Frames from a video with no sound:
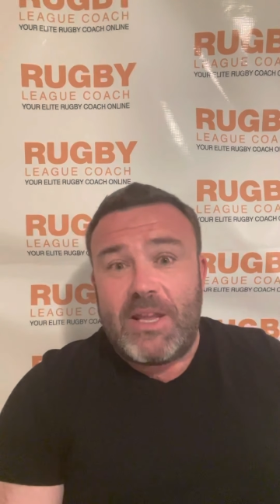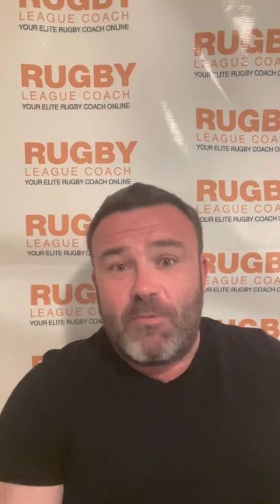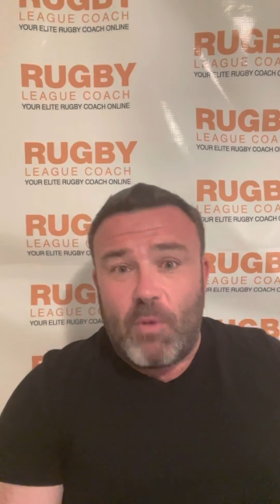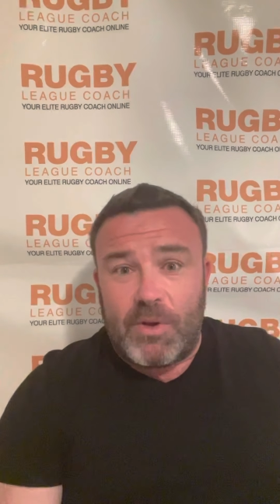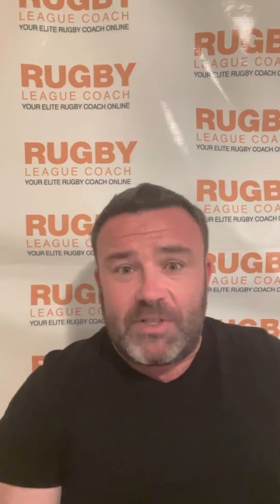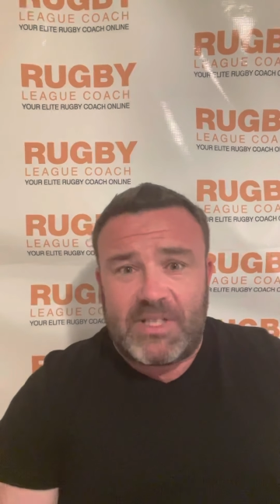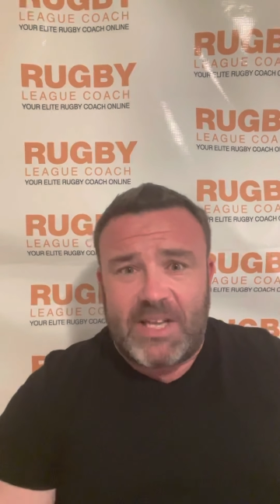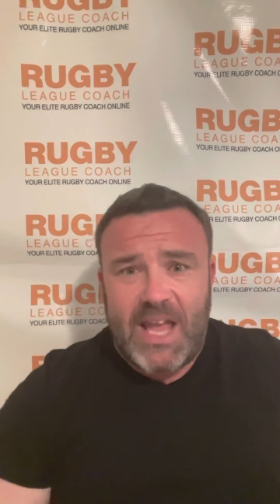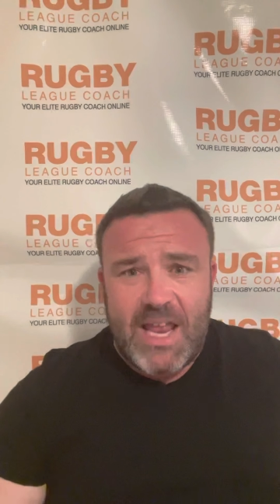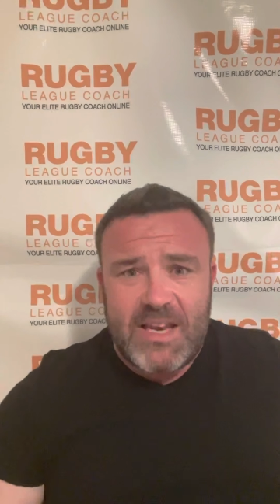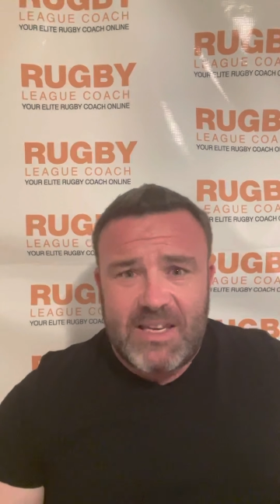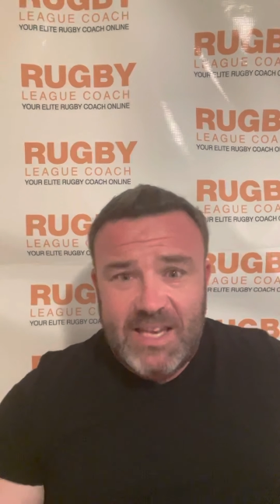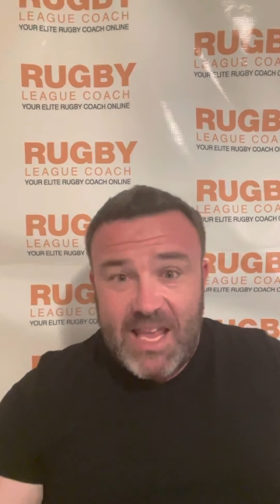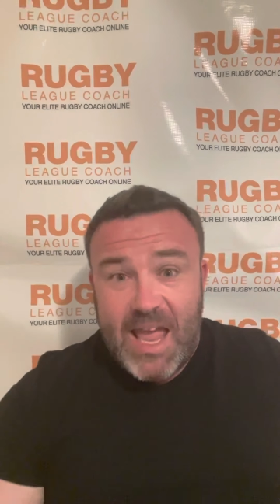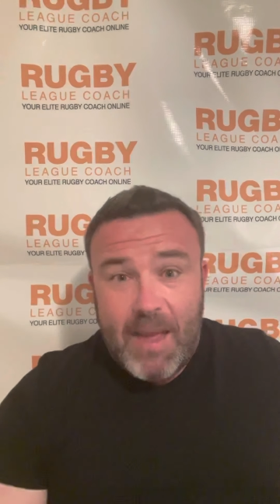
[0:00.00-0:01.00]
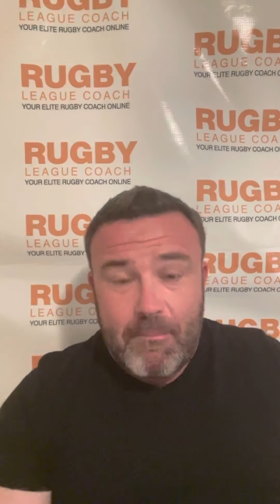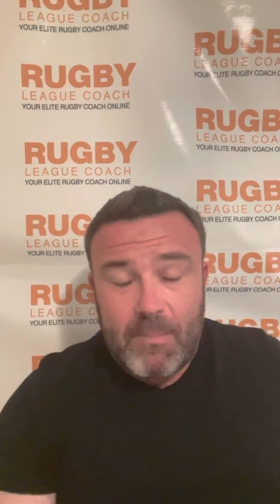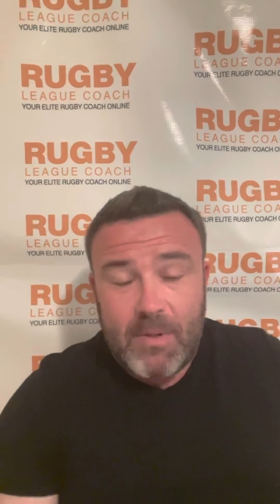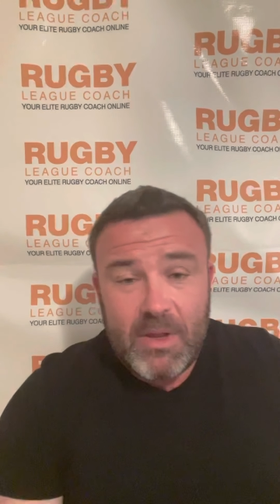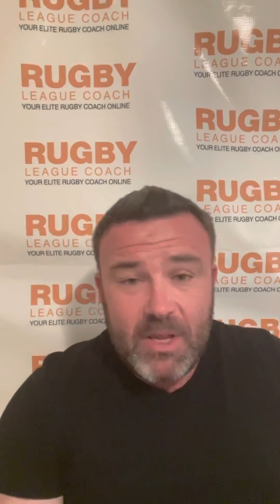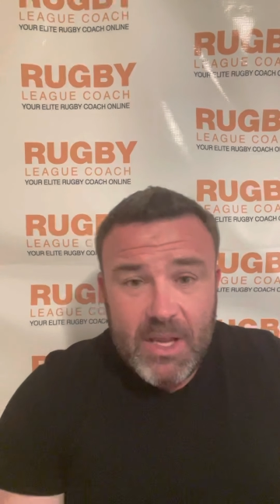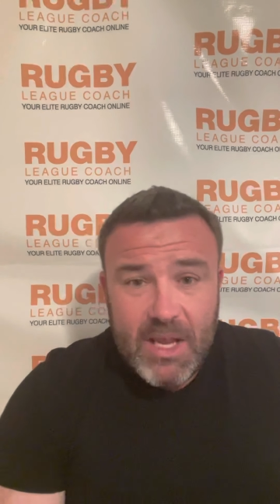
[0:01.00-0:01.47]
Once again, DM
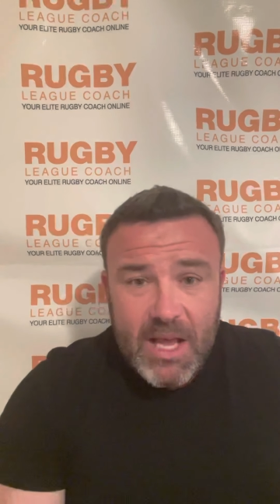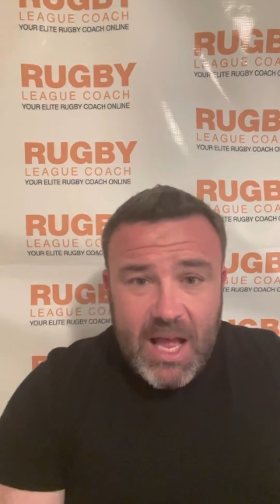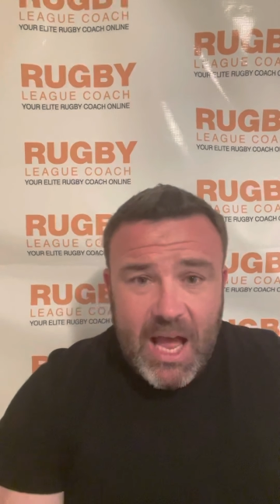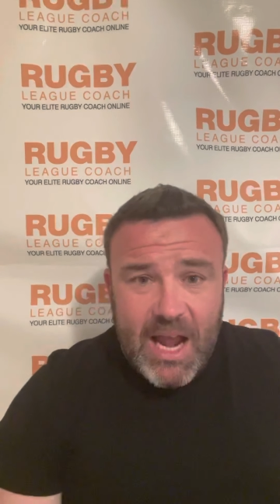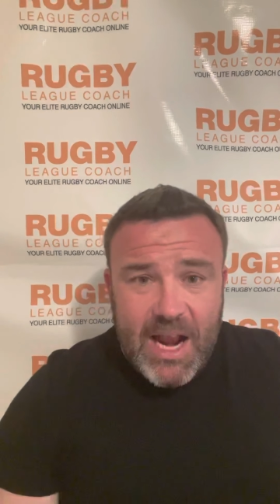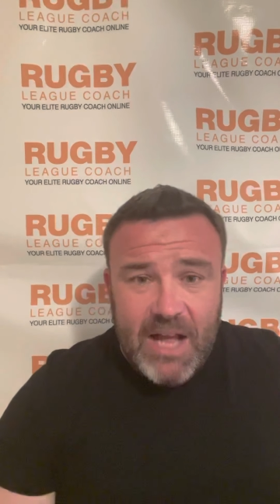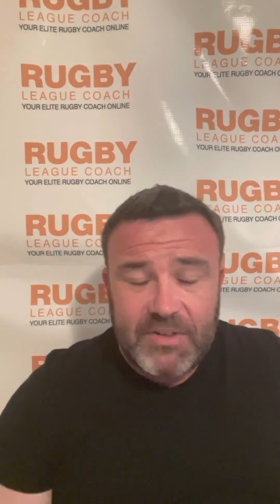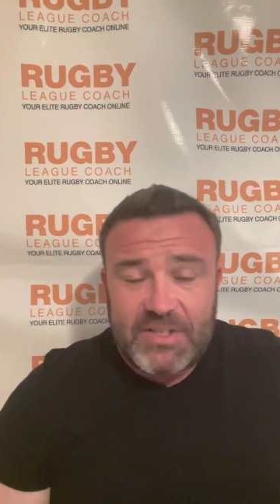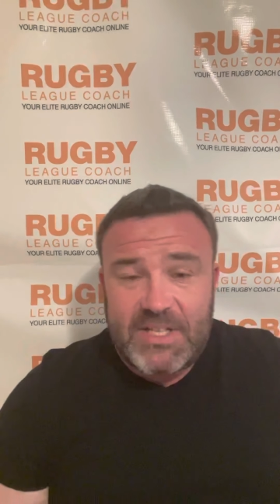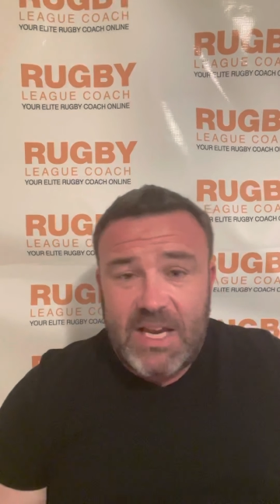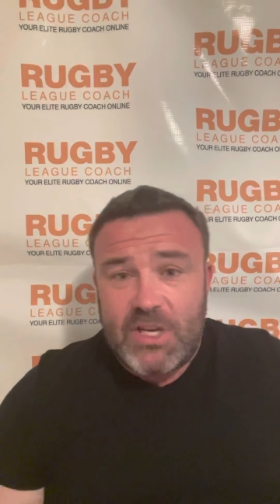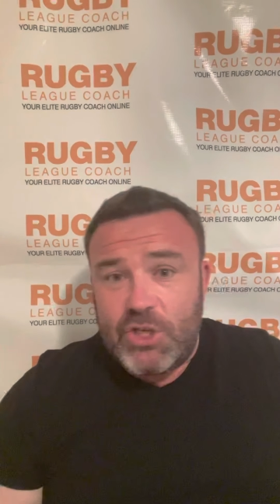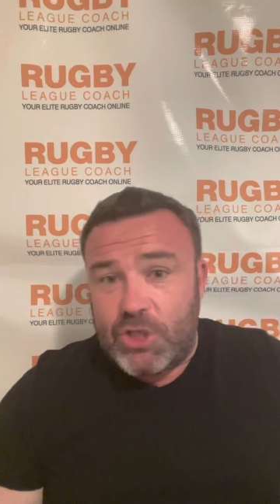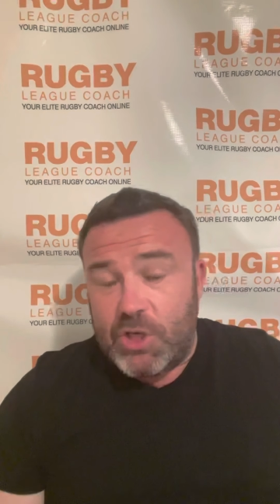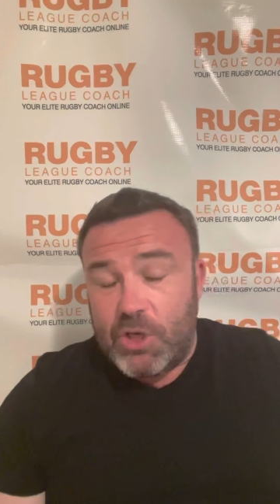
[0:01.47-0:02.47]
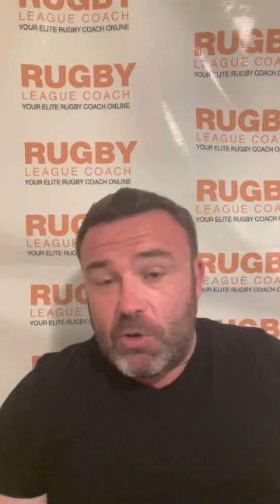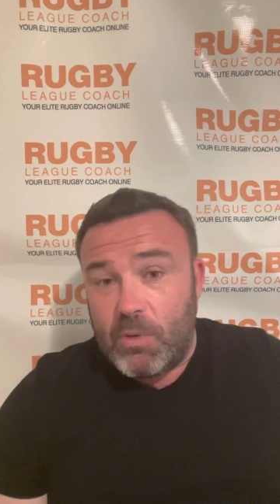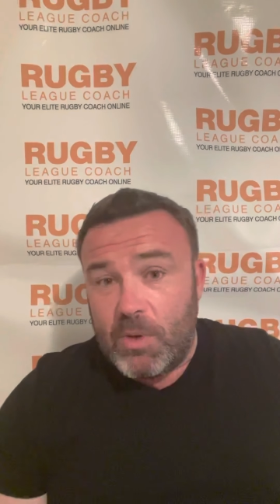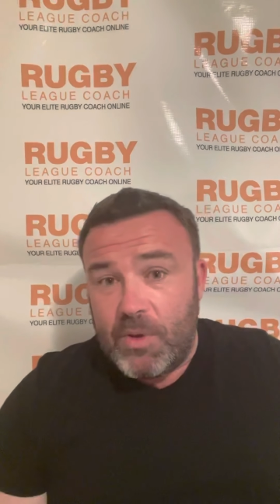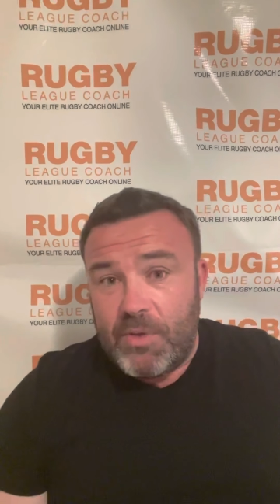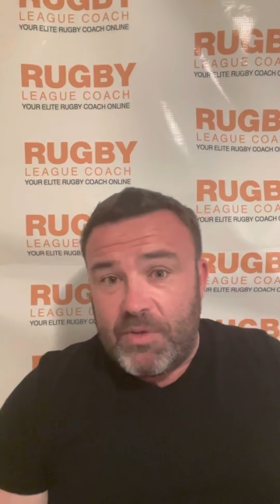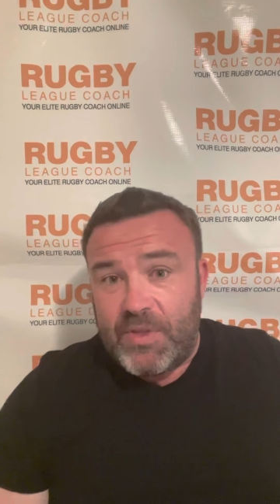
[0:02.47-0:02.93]
and I'll send
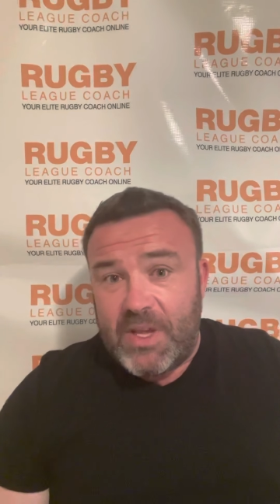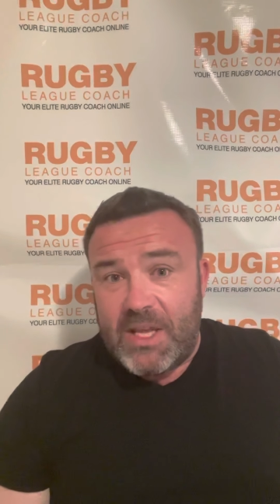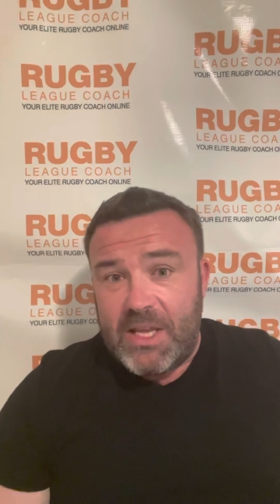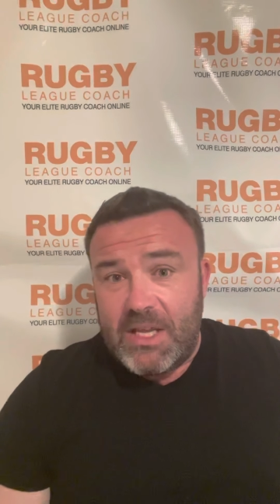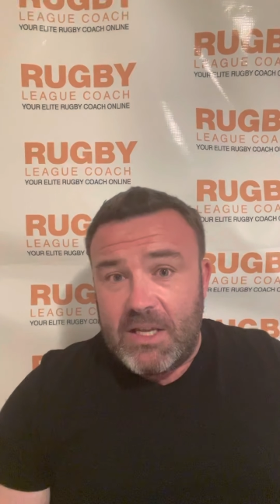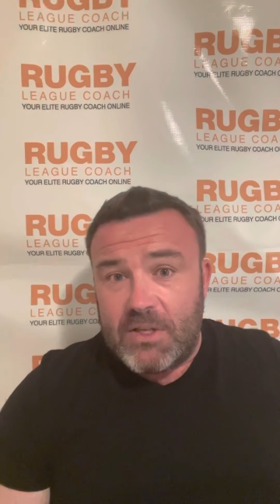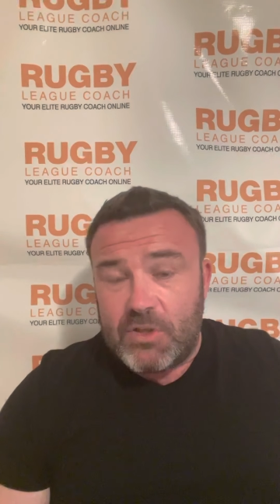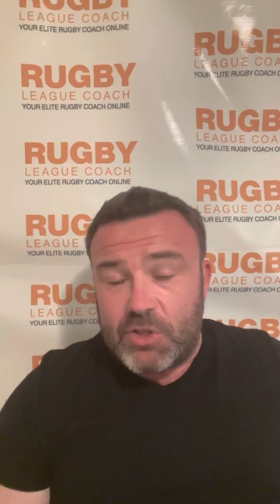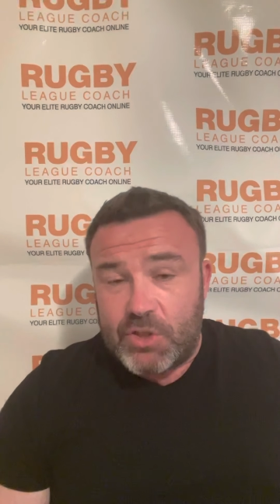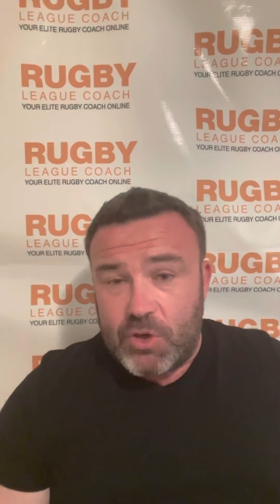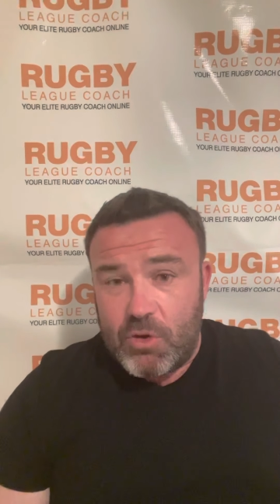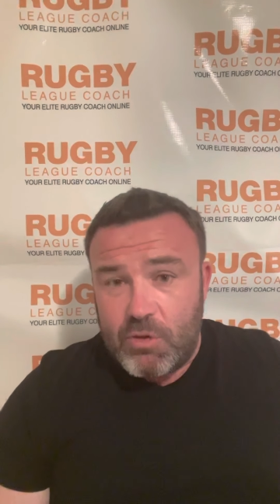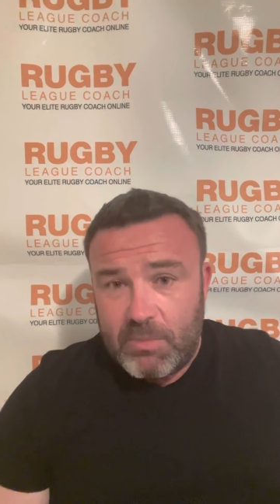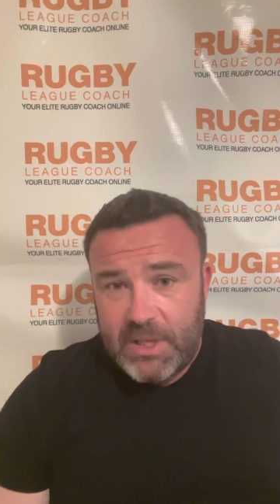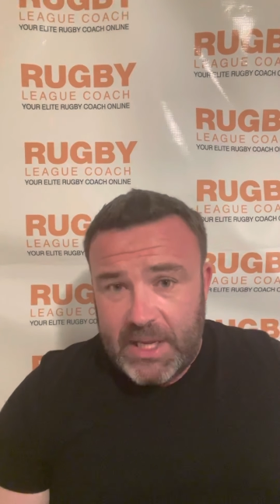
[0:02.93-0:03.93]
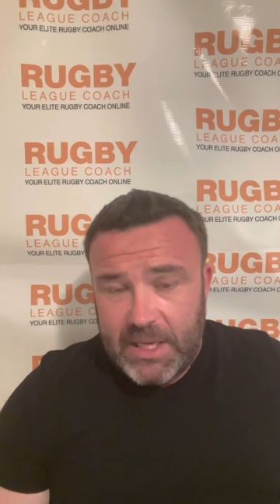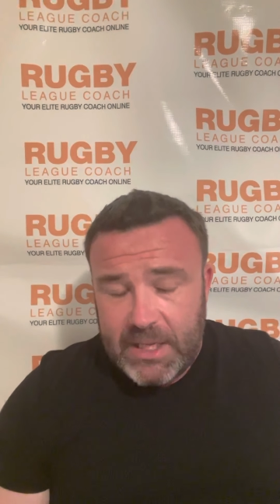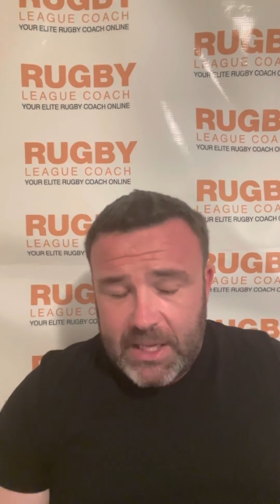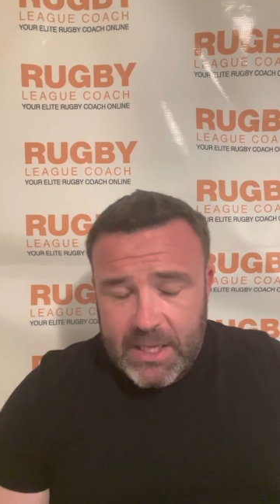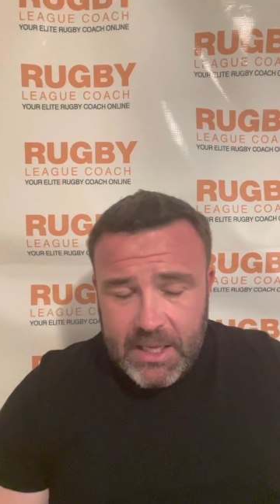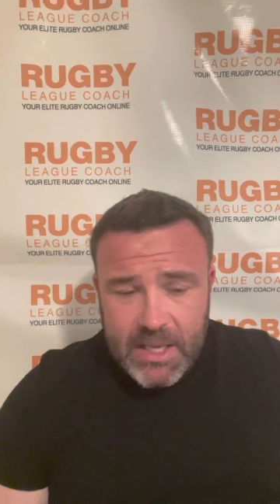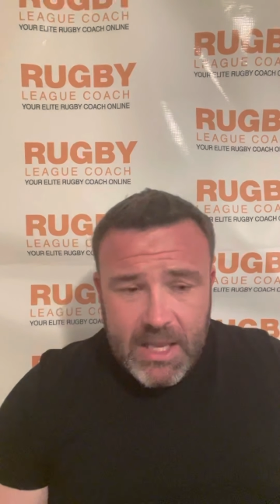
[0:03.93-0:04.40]
you the Zoom
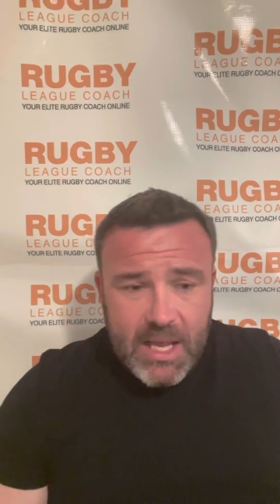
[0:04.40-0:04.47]
link.